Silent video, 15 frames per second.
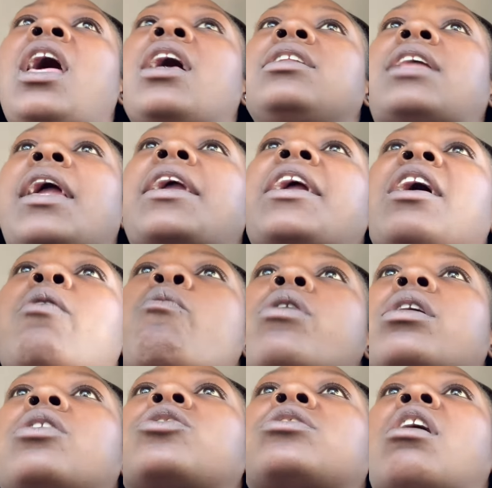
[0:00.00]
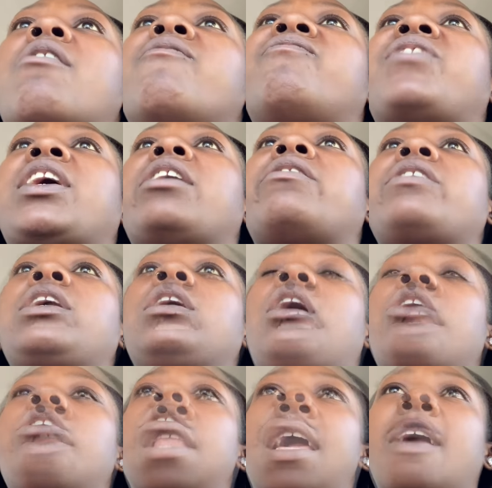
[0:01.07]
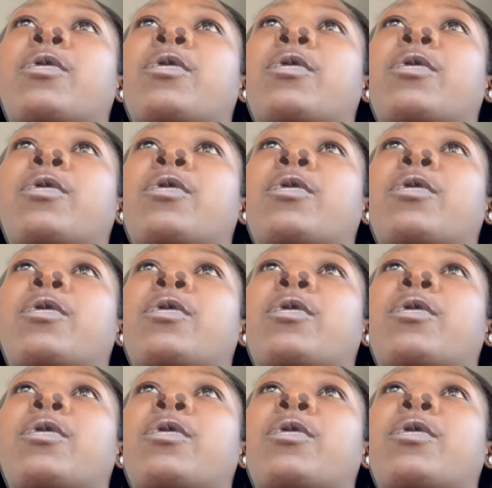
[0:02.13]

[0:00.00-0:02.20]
daycare workers are very underpaid.